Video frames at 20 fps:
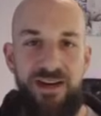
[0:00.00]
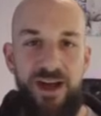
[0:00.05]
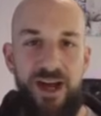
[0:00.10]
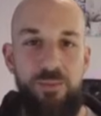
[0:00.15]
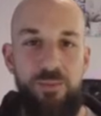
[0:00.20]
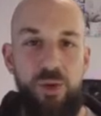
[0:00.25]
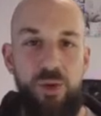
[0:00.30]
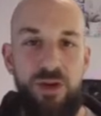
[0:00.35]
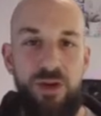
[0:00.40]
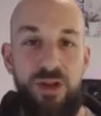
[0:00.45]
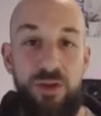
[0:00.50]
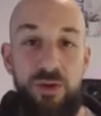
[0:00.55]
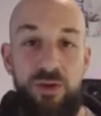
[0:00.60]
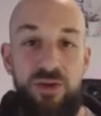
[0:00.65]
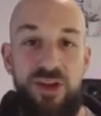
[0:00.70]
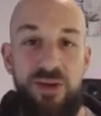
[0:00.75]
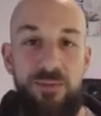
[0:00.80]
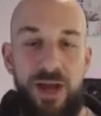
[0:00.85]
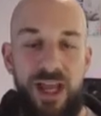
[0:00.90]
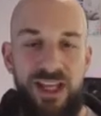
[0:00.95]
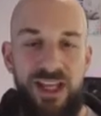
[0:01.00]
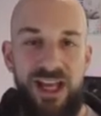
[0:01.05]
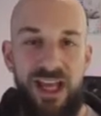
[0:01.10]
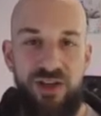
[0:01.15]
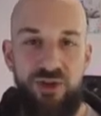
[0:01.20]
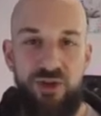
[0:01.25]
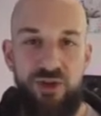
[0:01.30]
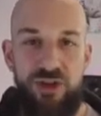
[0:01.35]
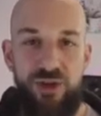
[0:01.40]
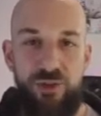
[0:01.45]
I'm really losing my
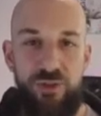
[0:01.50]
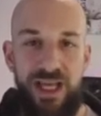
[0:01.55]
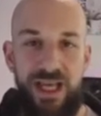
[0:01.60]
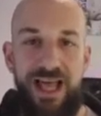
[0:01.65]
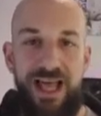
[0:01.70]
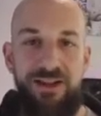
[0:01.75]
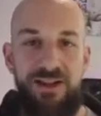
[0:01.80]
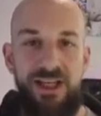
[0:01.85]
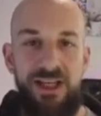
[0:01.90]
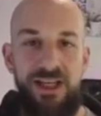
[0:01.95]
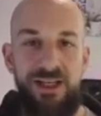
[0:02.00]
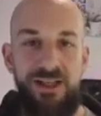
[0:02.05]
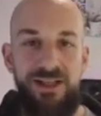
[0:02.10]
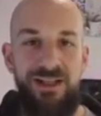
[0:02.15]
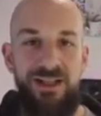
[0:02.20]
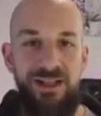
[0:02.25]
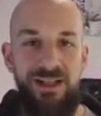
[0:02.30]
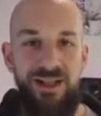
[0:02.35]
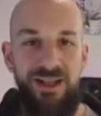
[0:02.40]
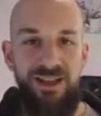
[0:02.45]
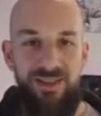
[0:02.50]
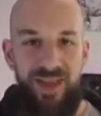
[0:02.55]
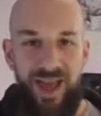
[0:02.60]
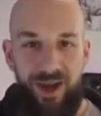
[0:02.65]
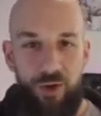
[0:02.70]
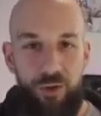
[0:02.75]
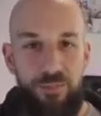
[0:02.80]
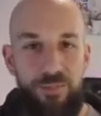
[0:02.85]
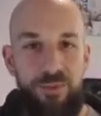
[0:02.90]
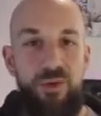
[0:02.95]
connection to reality,
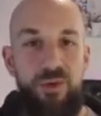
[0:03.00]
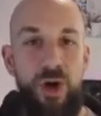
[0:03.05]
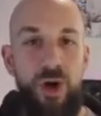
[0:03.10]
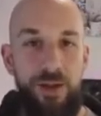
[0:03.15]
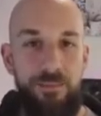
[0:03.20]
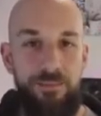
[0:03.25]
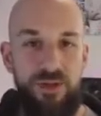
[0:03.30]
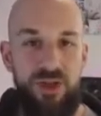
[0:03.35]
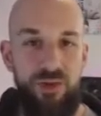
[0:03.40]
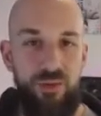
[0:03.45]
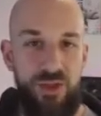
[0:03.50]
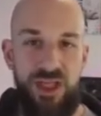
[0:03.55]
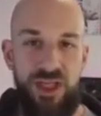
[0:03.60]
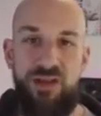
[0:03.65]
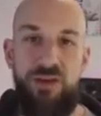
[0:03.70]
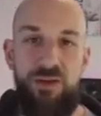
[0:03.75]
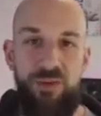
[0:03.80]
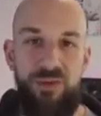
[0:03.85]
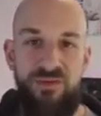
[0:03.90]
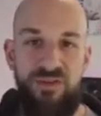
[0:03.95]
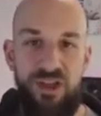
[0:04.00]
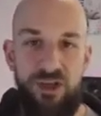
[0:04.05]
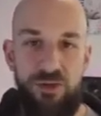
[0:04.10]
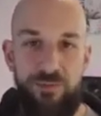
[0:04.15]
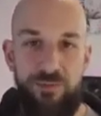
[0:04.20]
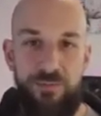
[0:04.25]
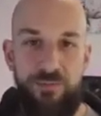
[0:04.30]
that'll prompt a weekly review.